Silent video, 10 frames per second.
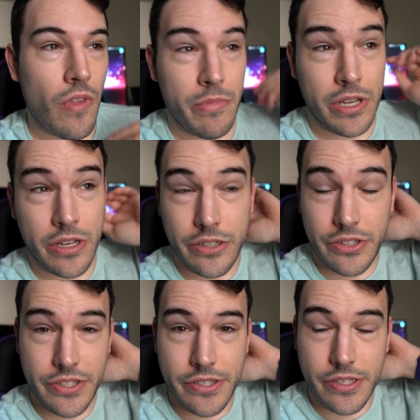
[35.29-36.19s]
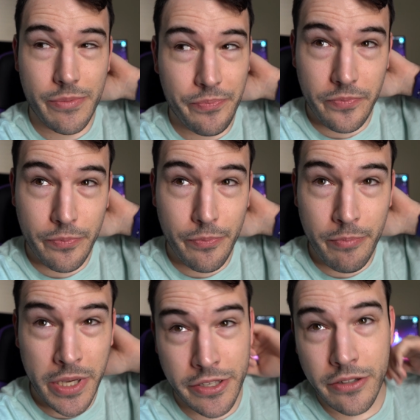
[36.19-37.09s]
Because,
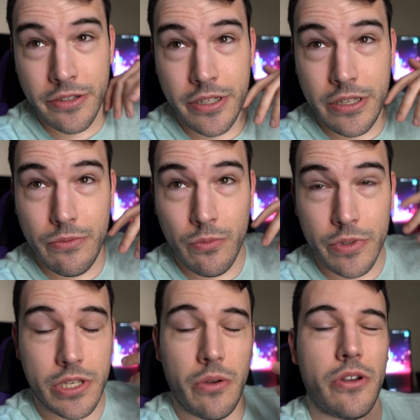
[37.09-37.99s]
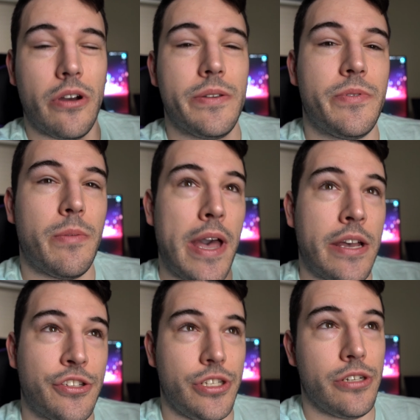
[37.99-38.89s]
basically, what's going on is for the
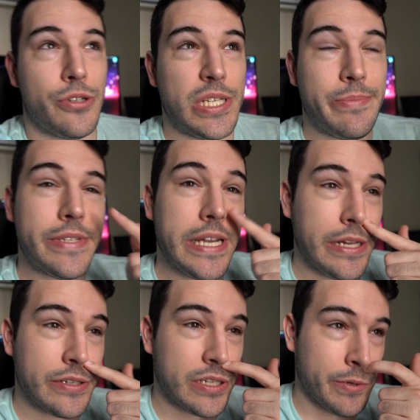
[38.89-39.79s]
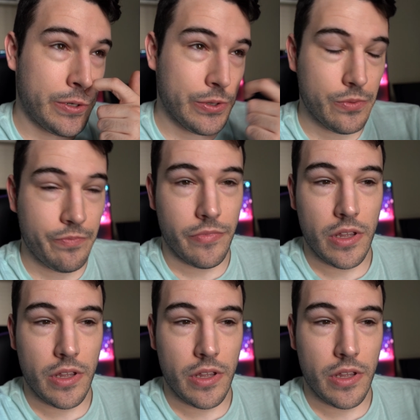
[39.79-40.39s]
past year, she's been dating someone new,